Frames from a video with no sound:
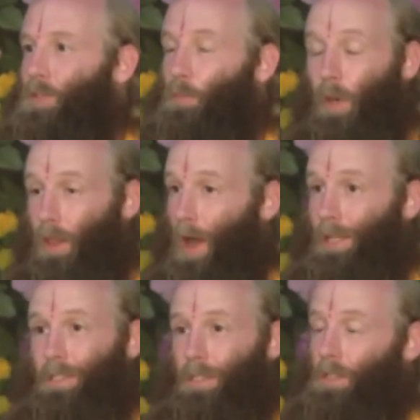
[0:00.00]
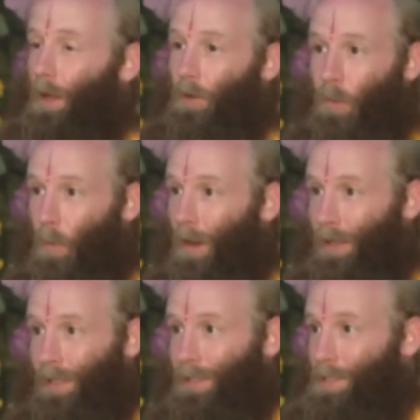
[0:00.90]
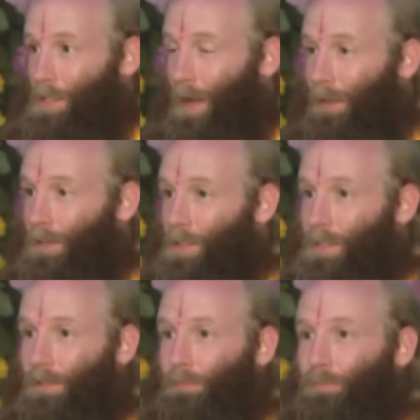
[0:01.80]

Prahlad says, I don't want any desires.